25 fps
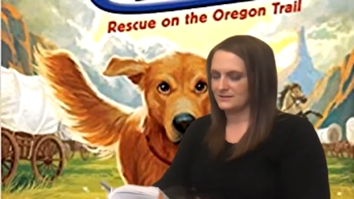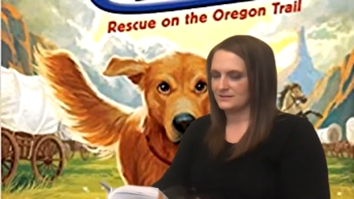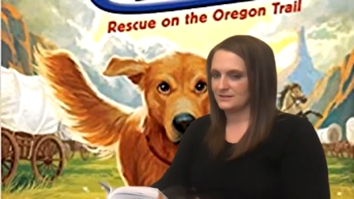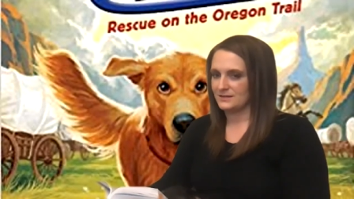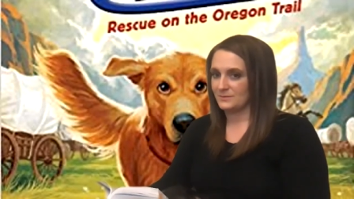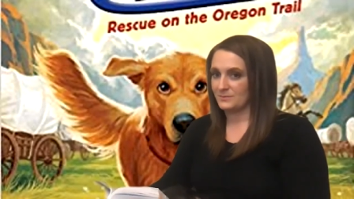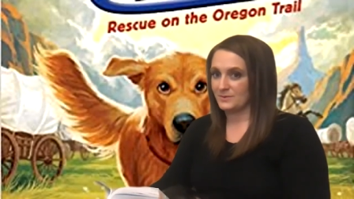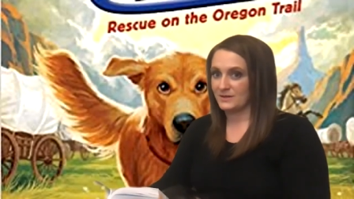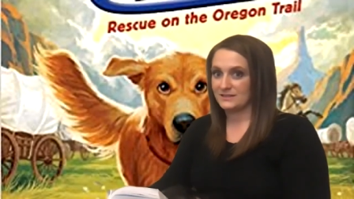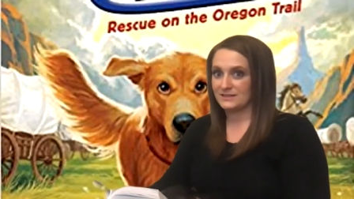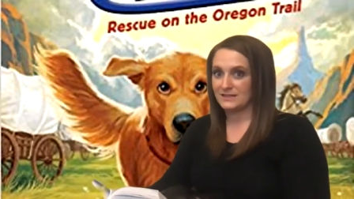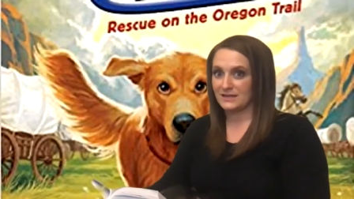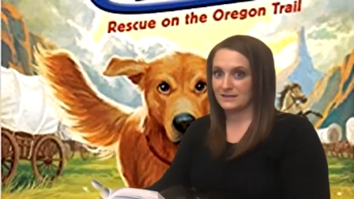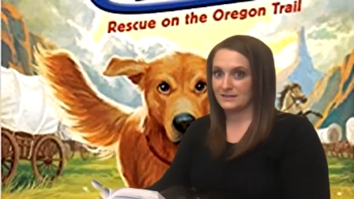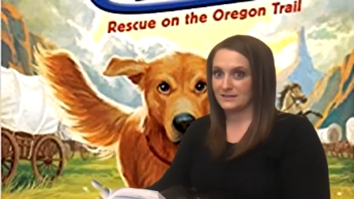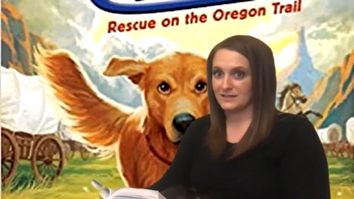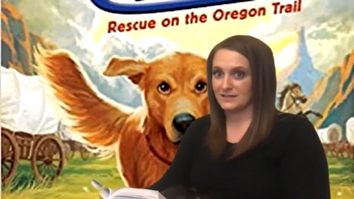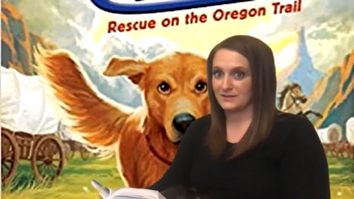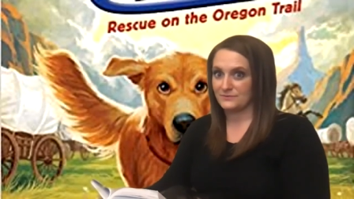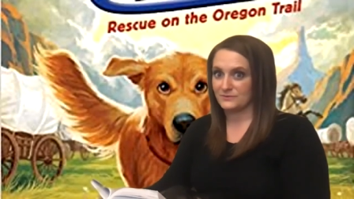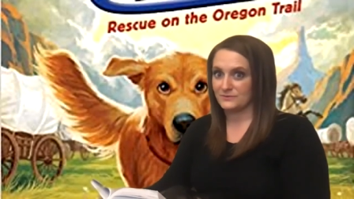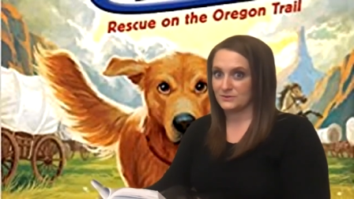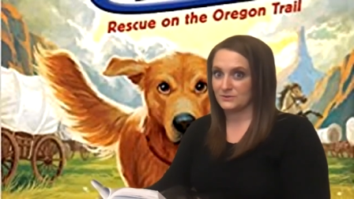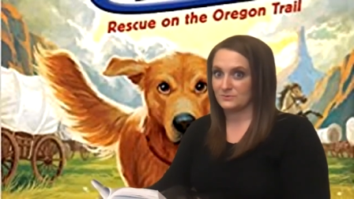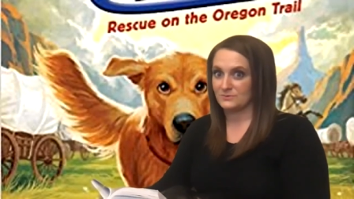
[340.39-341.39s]
I bet that
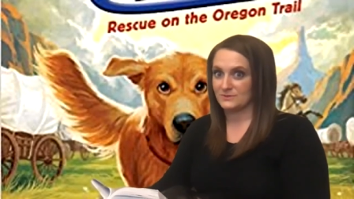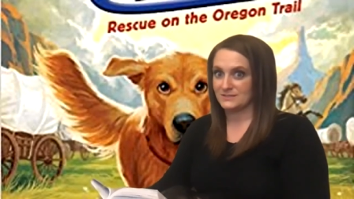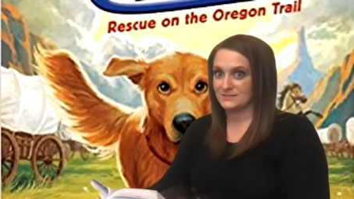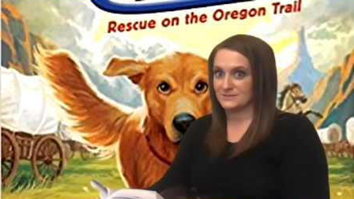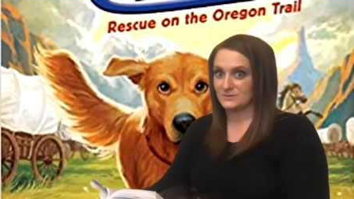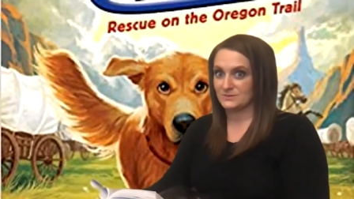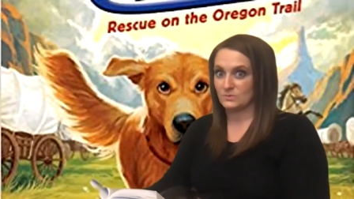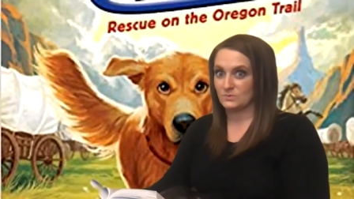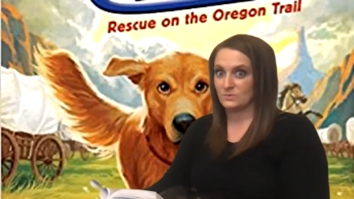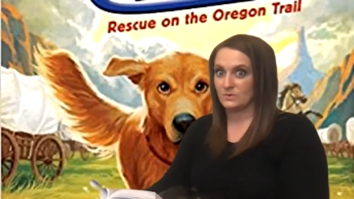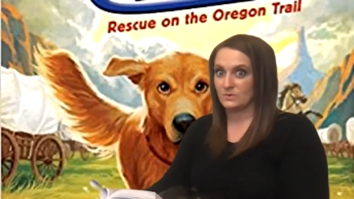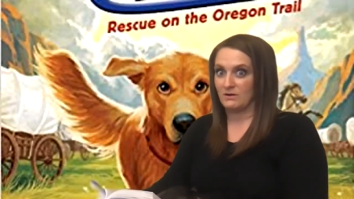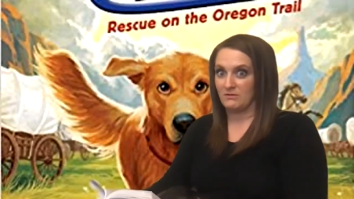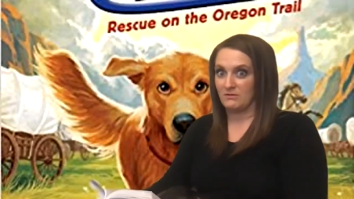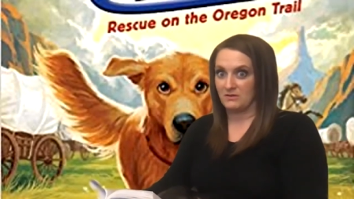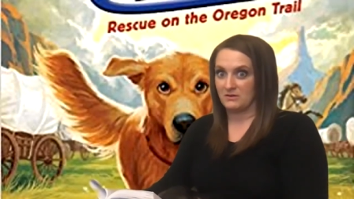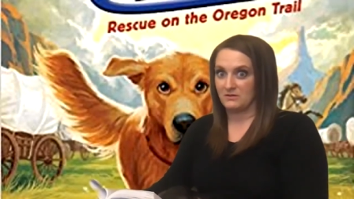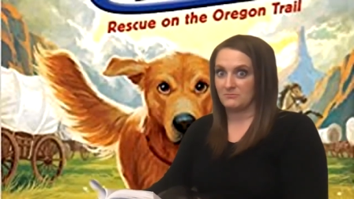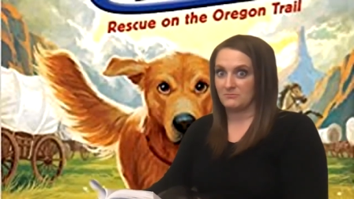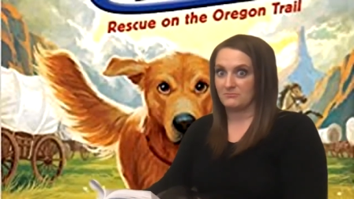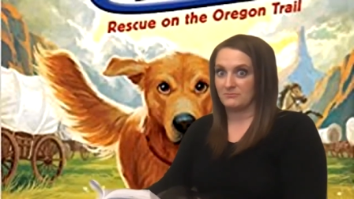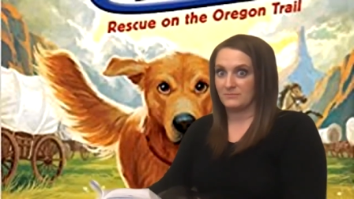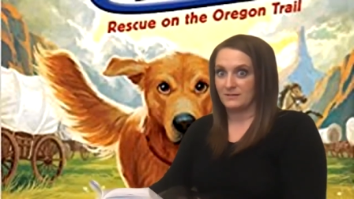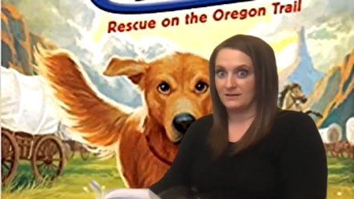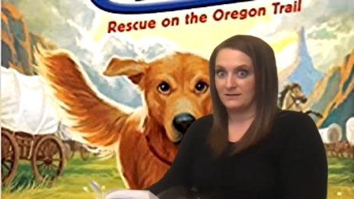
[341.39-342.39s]
laughter was a
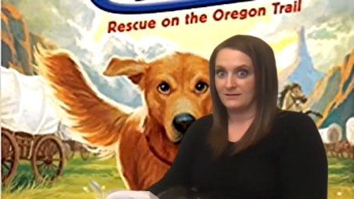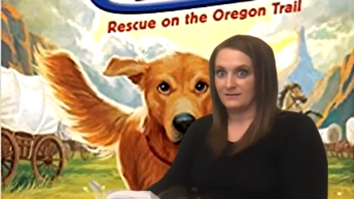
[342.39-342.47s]
welcome